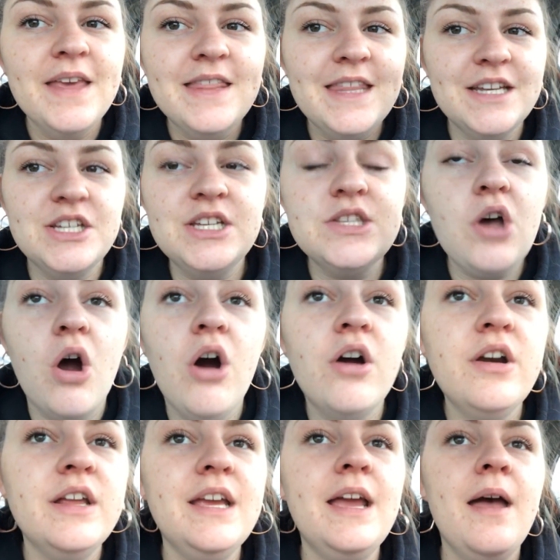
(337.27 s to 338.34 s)
that she's
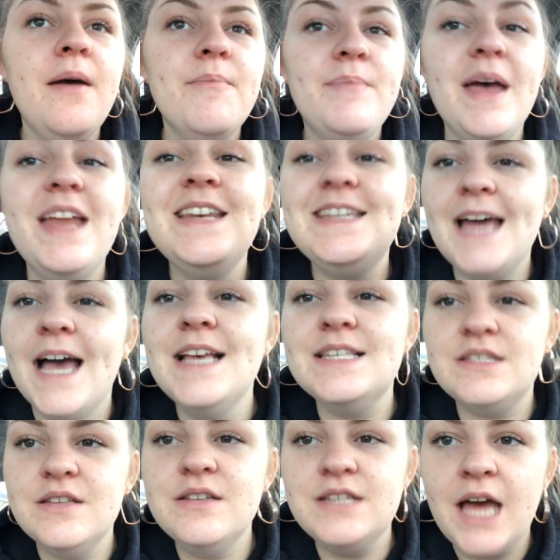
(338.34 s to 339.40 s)
already been
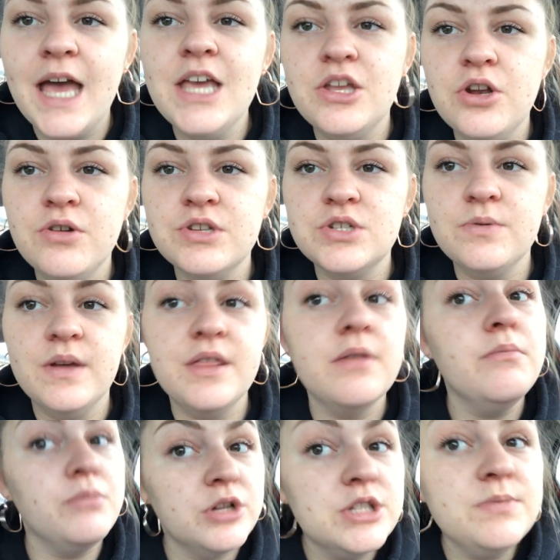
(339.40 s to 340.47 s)
diagnosed with
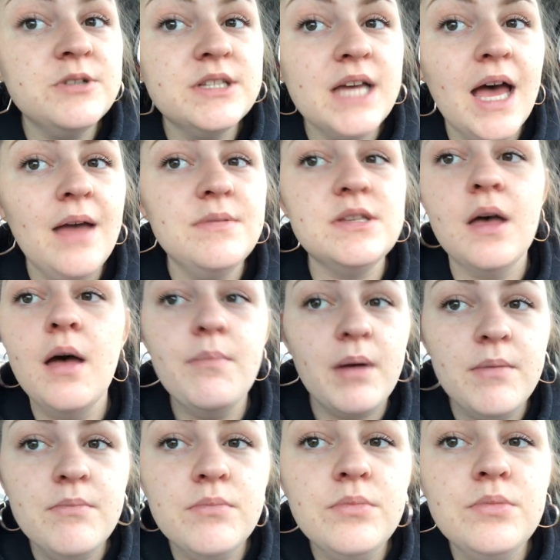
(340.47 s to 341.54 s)
multiple times by
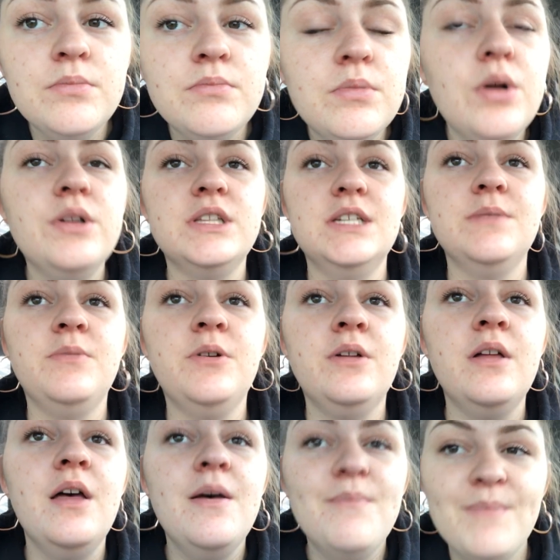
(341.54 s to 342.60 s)
multiple